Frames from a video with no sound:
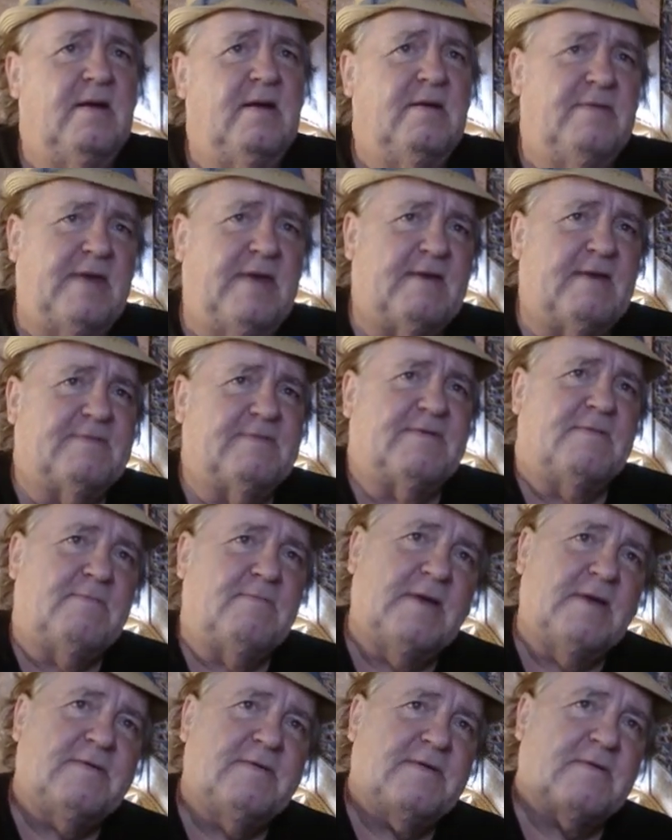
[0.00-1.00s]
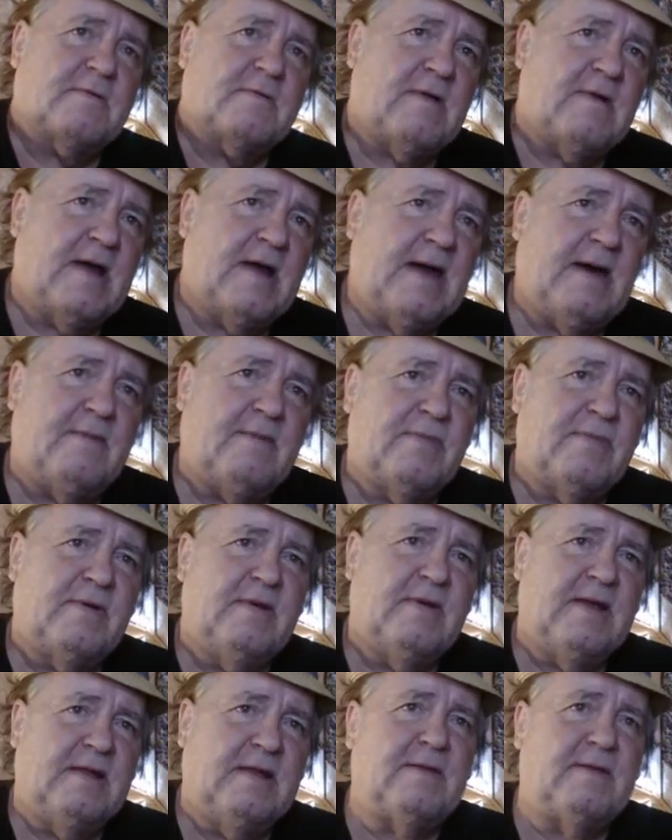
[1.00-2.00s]
That's a bunch of crap.
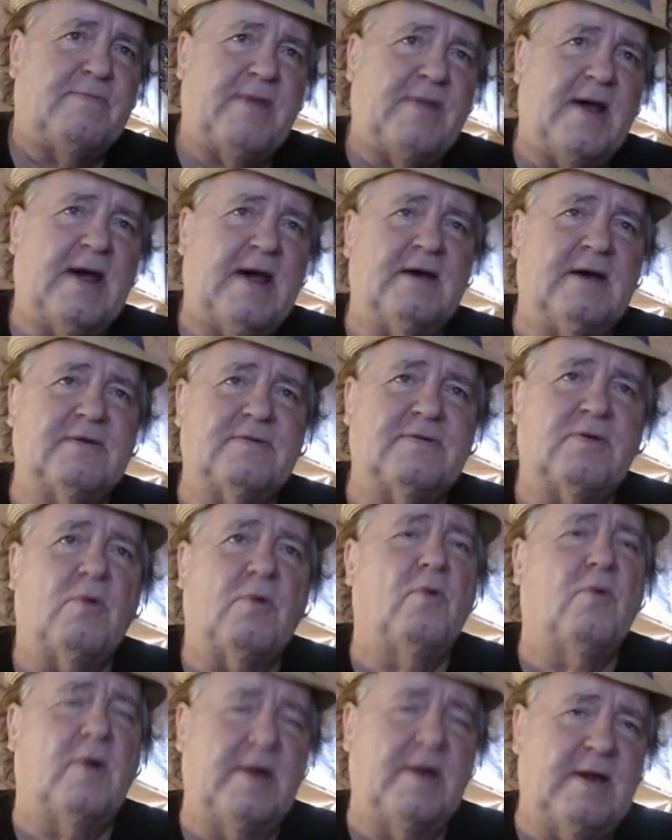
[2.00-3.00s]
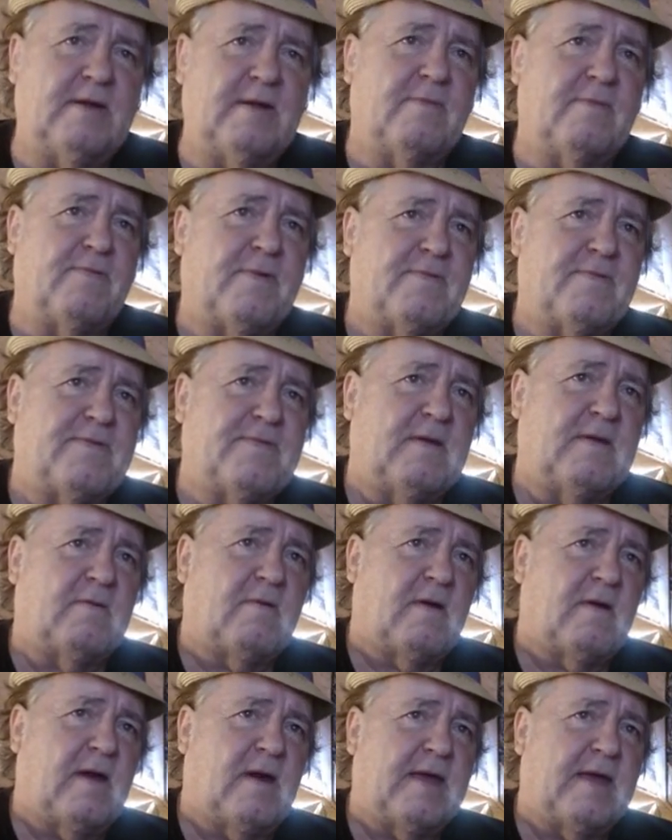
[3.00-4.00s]
In the past, 100%
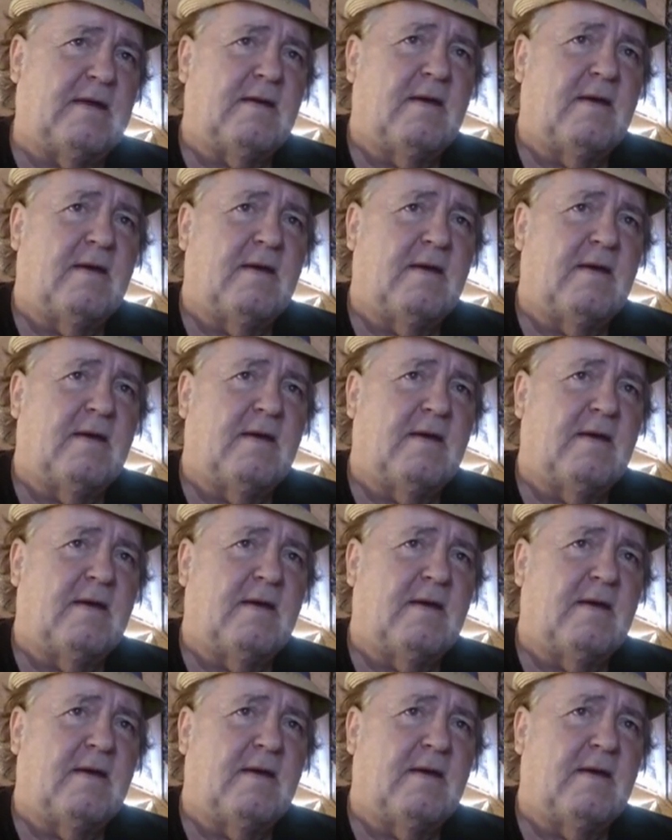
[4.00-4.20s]
right.